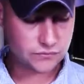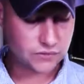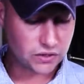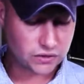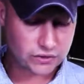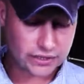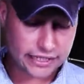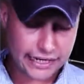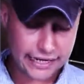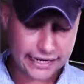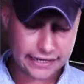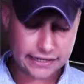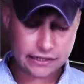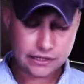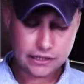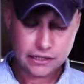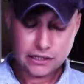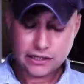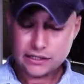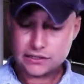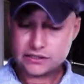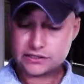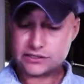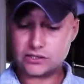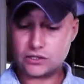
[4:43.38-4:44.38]
Okay,
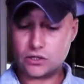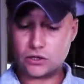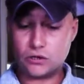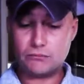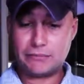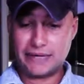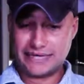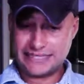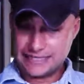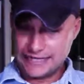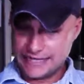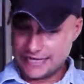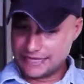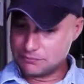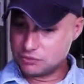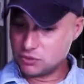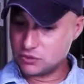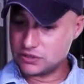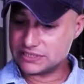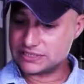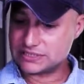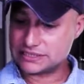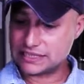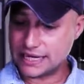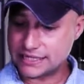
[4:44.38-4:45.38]
so my table
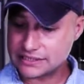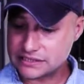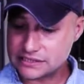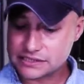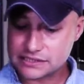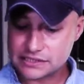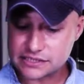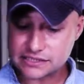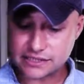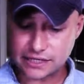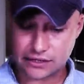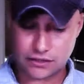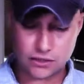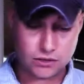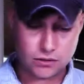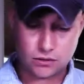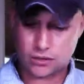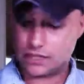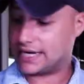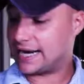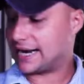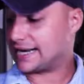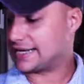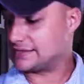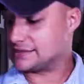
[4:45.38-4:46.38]
is nice and sterile,
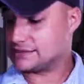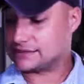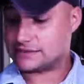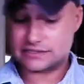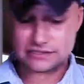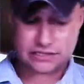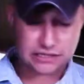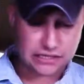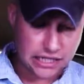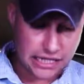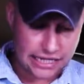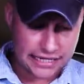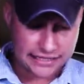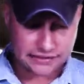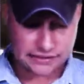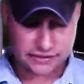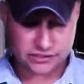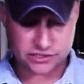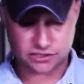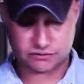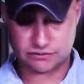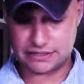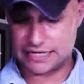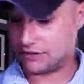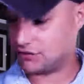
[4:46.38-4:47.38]
and I can slide this
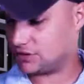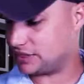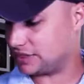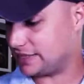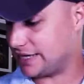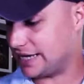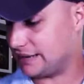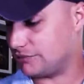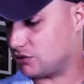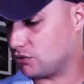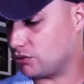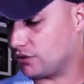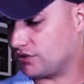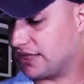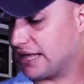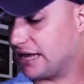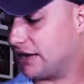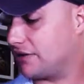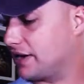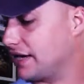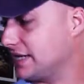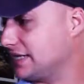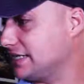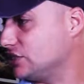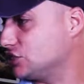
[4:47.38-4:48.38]
around the table
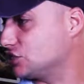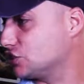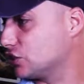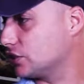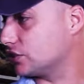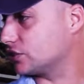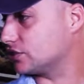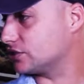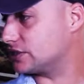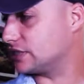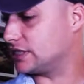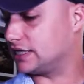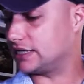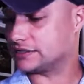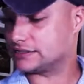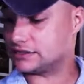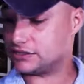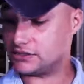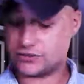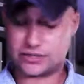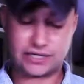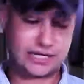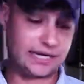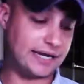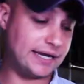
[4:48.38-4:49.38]
without any dirt or dust,
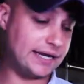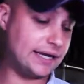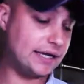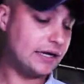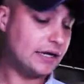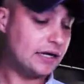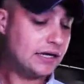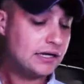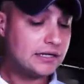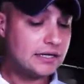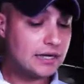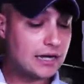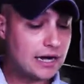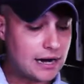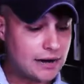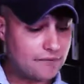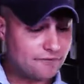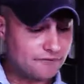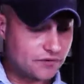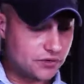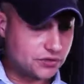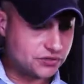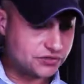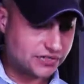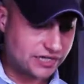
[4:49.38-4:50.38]
okay?
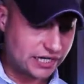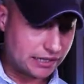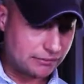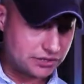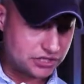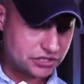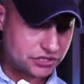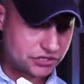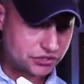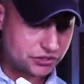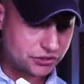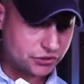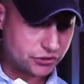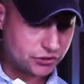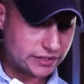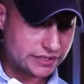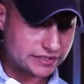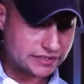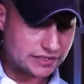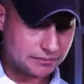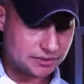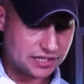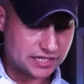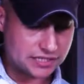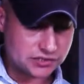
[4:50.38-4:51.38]
First thing I'm going to do is
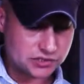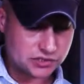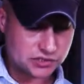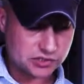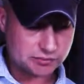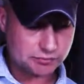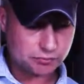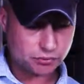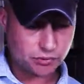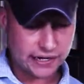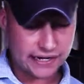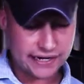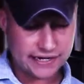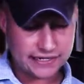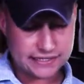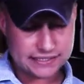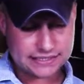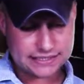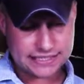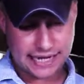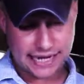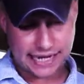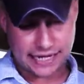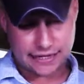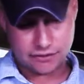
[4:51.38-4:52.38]
I'm going to spray it
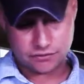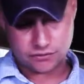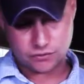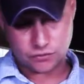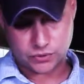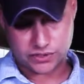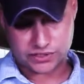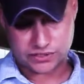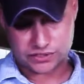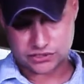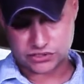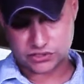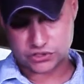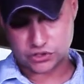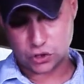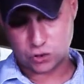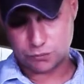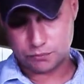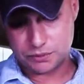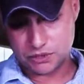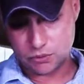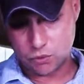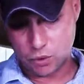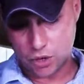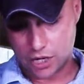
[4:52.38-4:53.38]
down with the
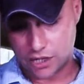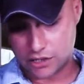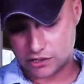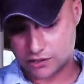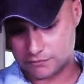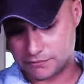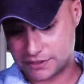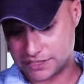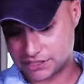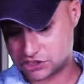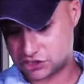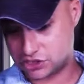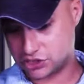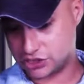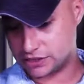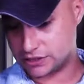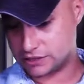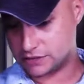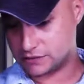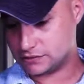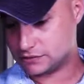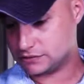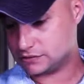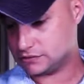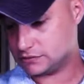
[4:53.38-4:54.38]
soapy water mixture.